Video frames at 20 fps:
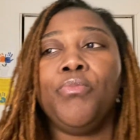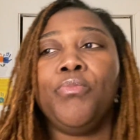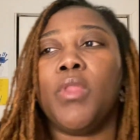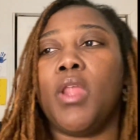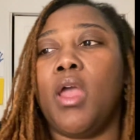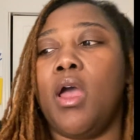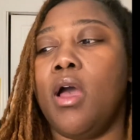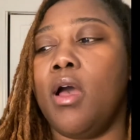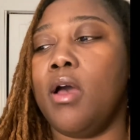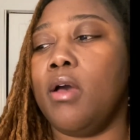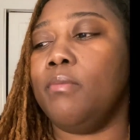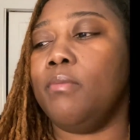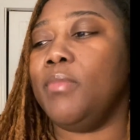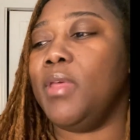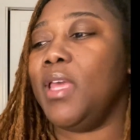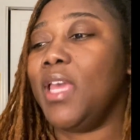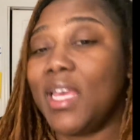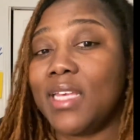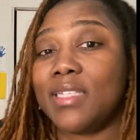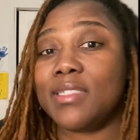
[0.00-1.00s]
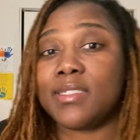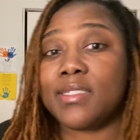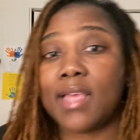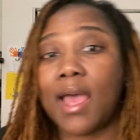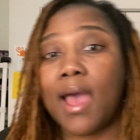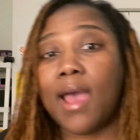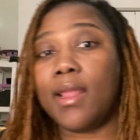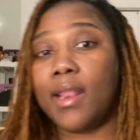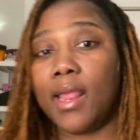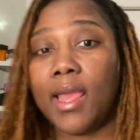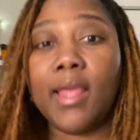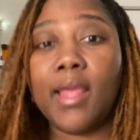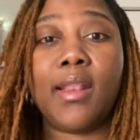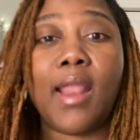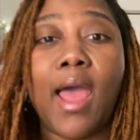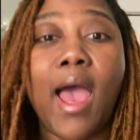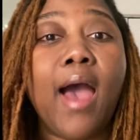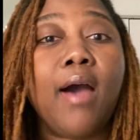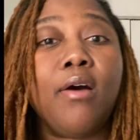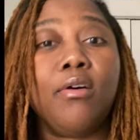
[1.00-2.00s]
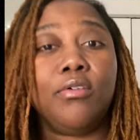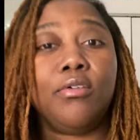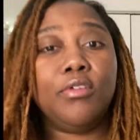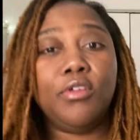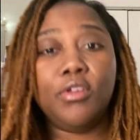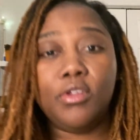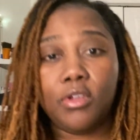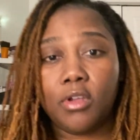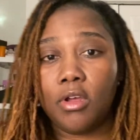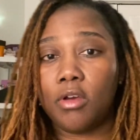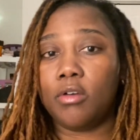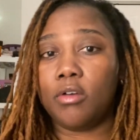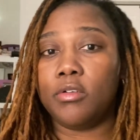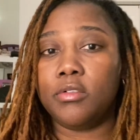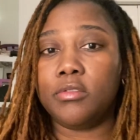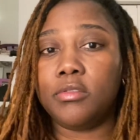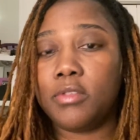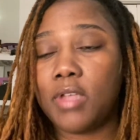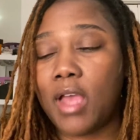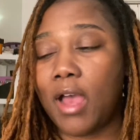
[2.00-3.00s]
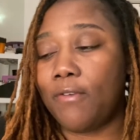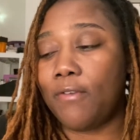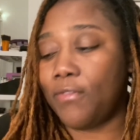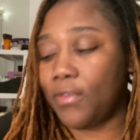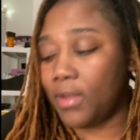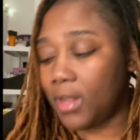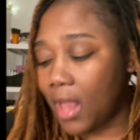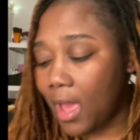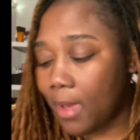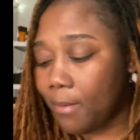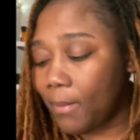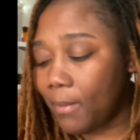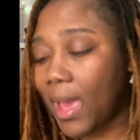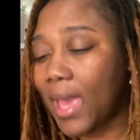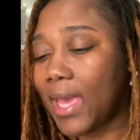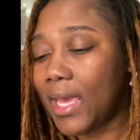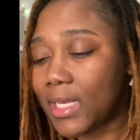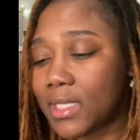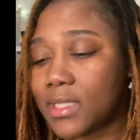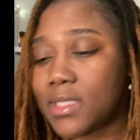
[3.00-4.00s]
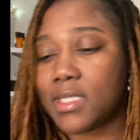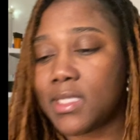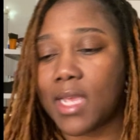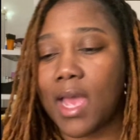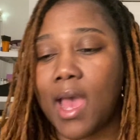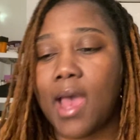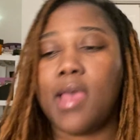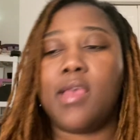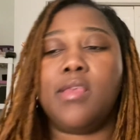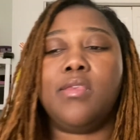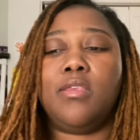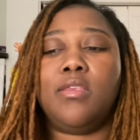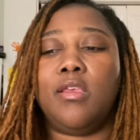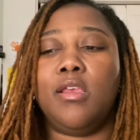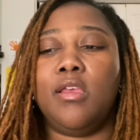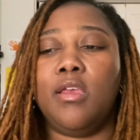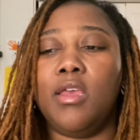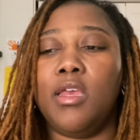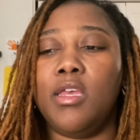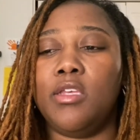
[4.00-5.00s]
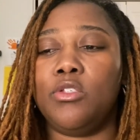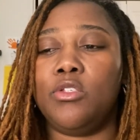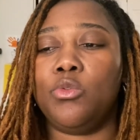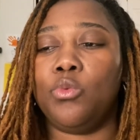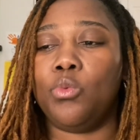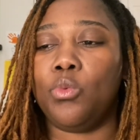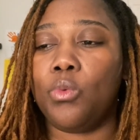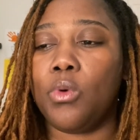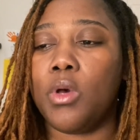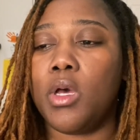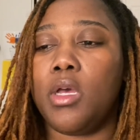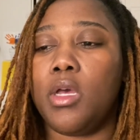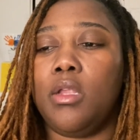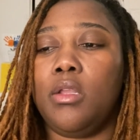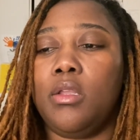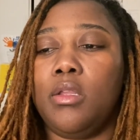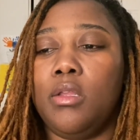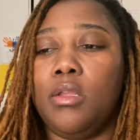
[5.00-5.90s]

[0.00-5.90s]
Inside and out, you know. I feel like my insides is what